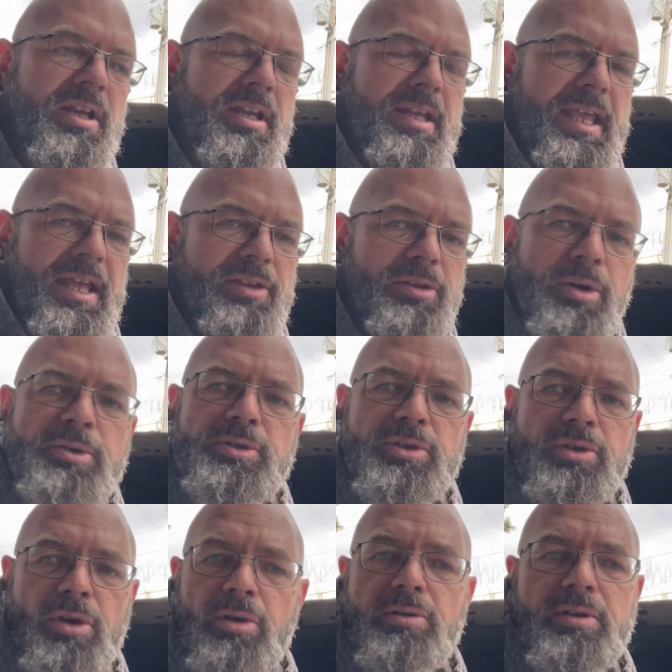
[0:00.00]
And those are
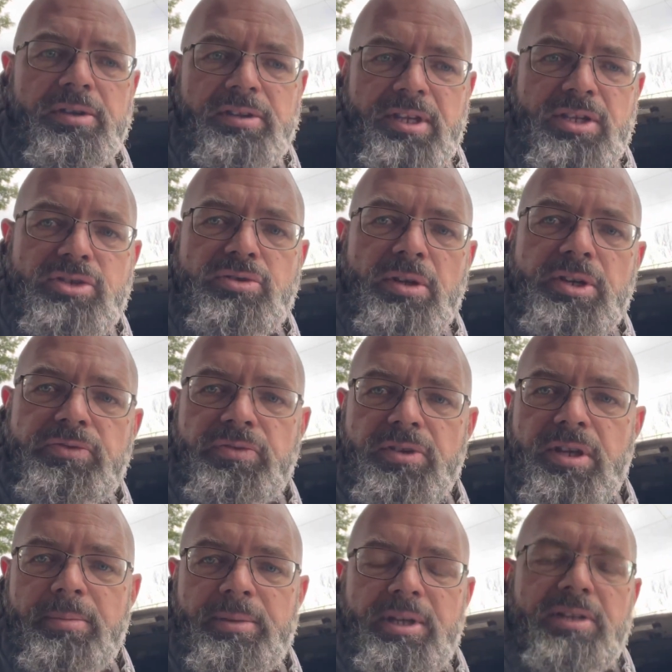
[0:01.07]
known on these trucks for
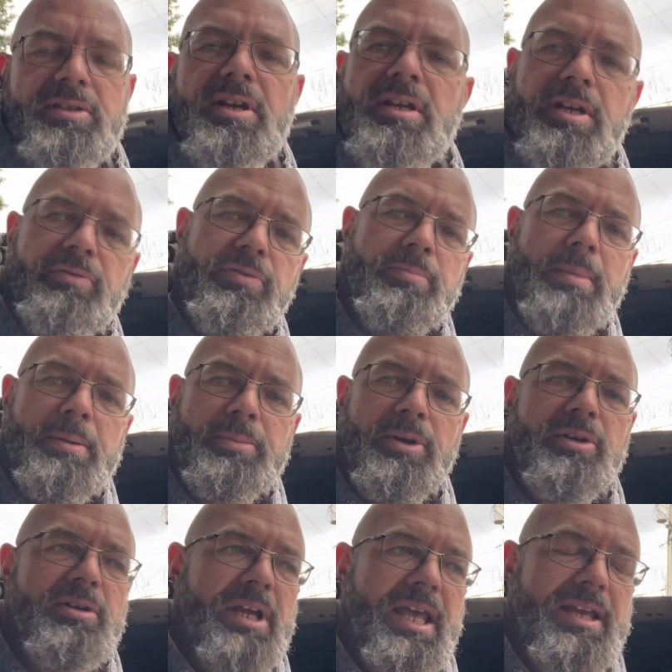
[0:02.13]
coming undone. If you
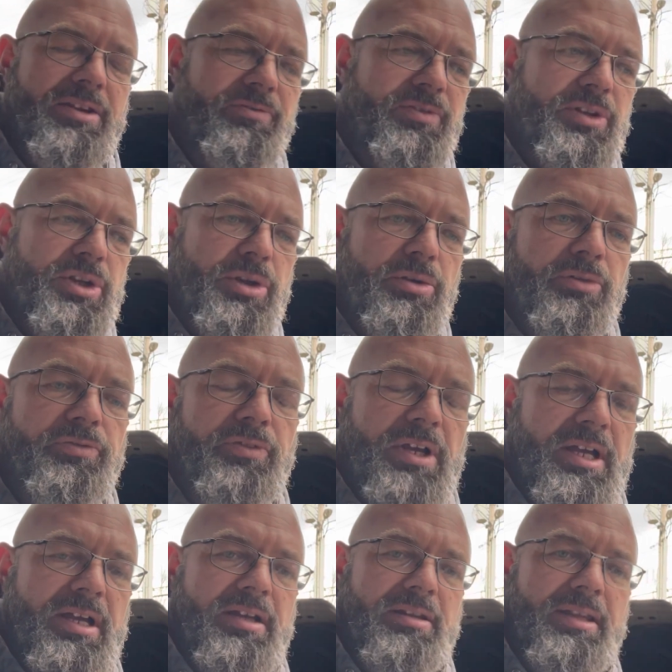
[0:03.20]
remember, I had a video
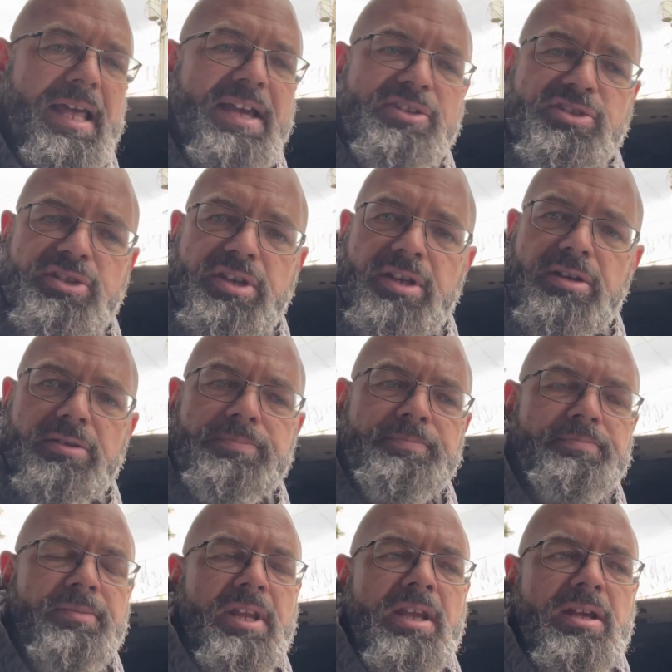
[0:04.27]
last year
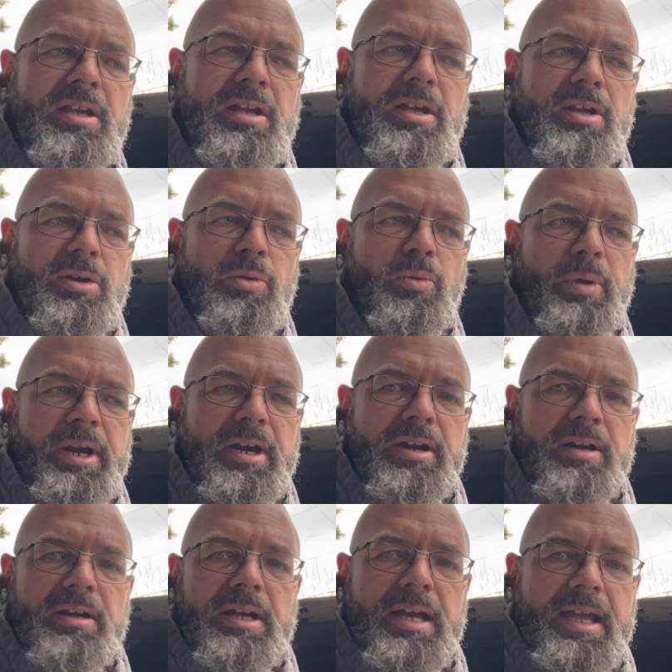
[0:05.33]

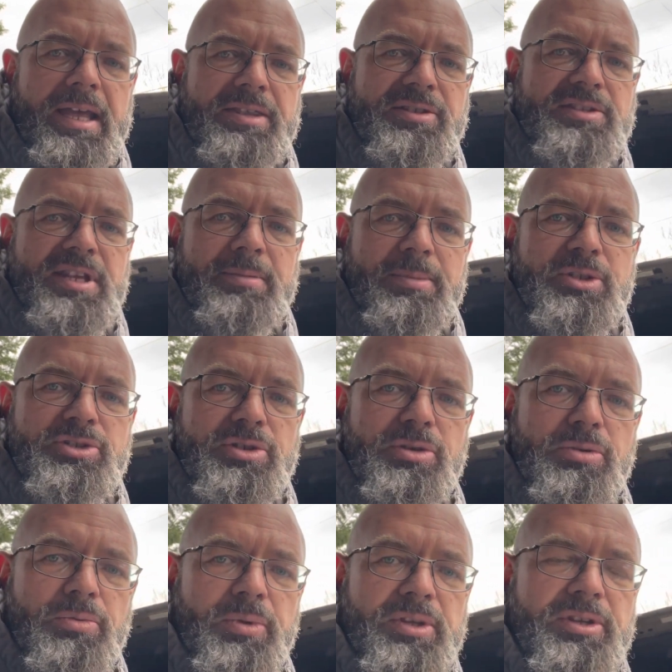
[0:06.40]
where I had the same issue
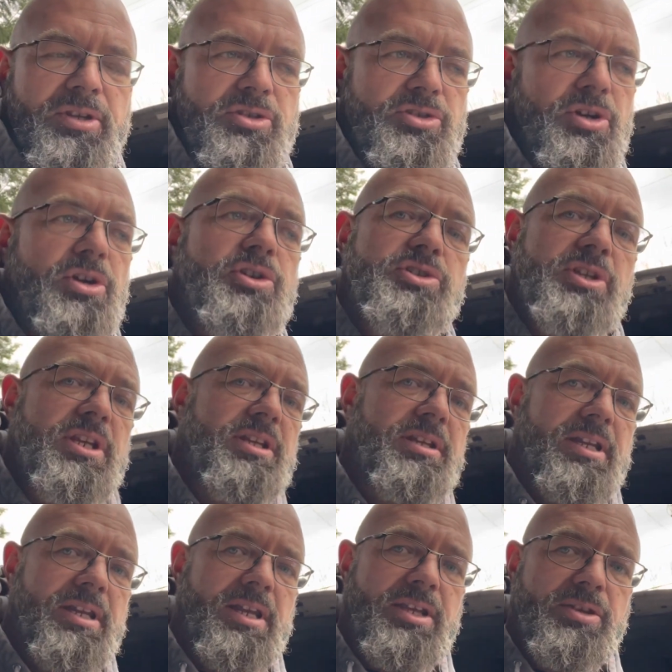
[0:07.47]
with the Excursion
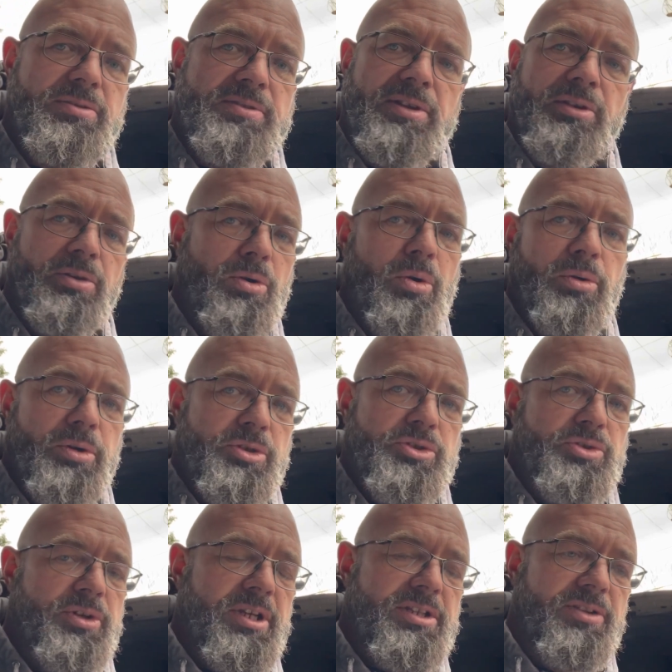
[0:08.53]
and I used a little quarter
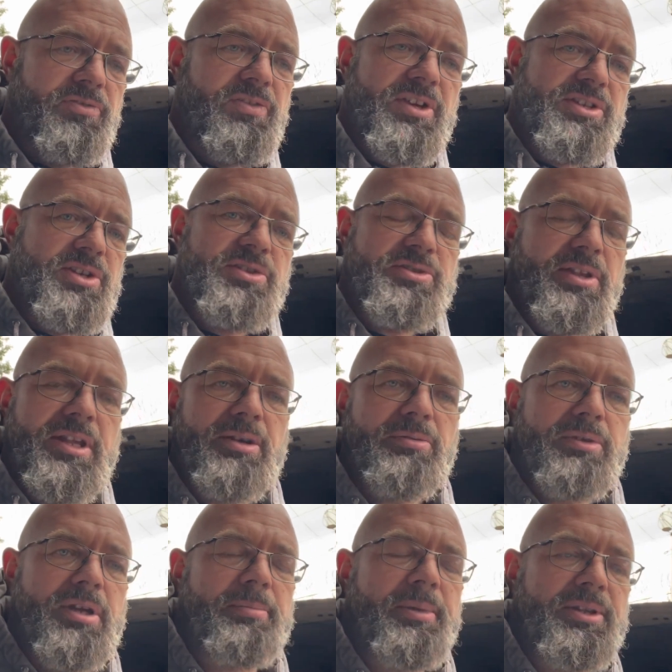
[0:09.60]
trick to fix it so they don't
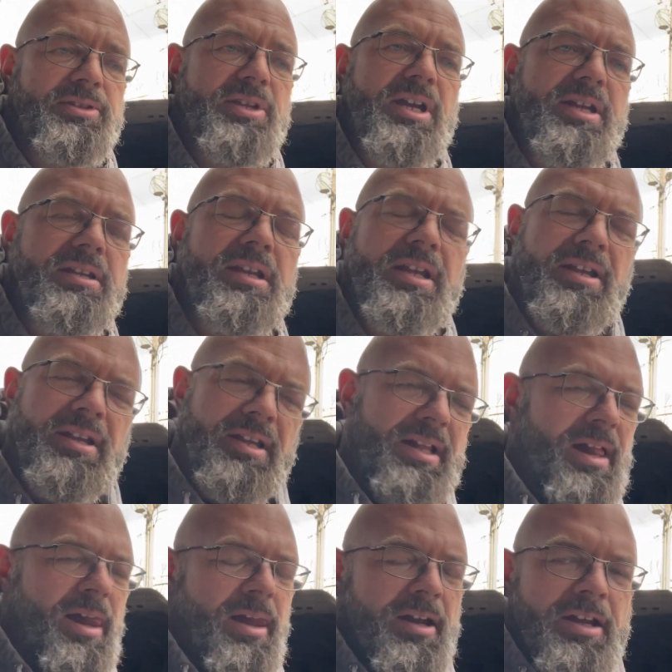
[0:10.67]
come undone.
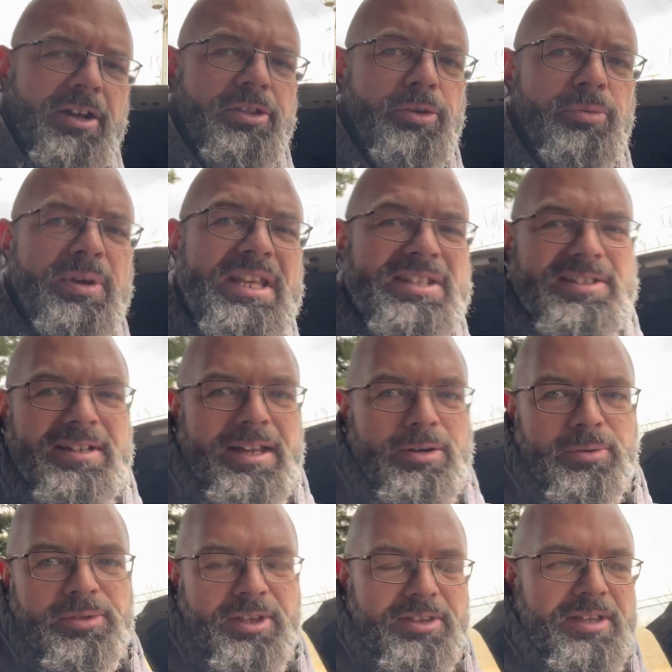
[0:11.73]
The reason I
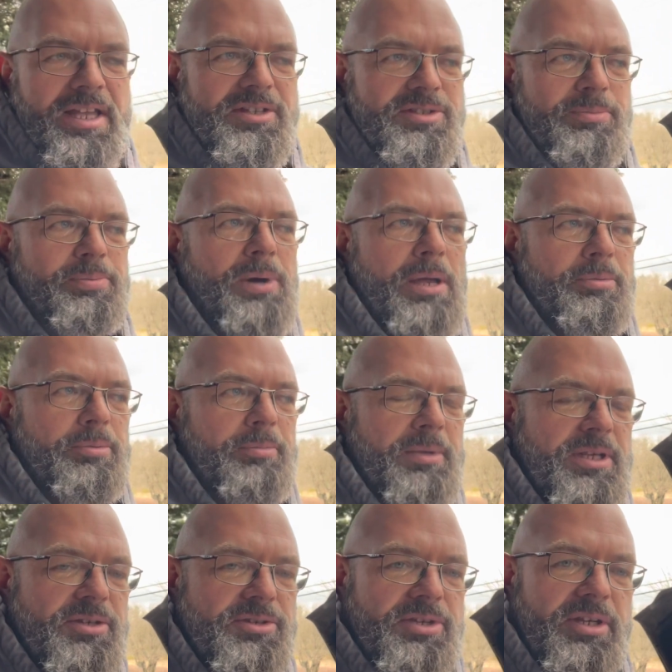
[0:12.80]
don't think that's the problem
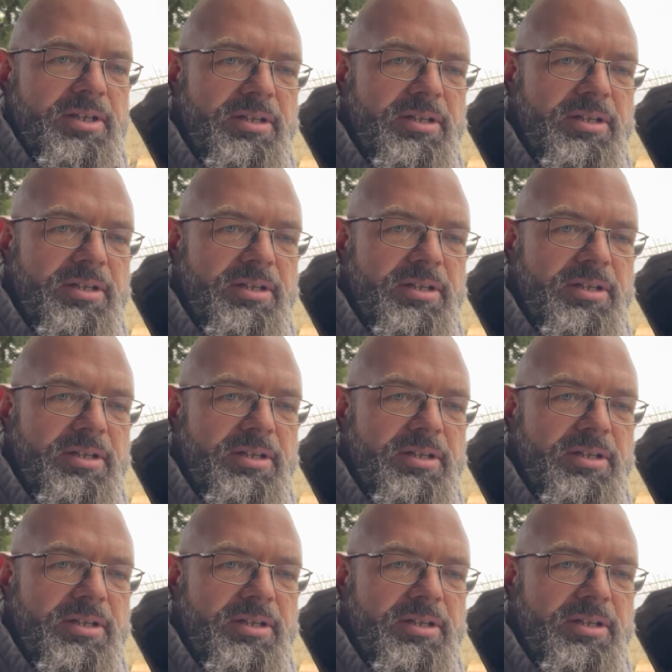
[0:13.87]
is,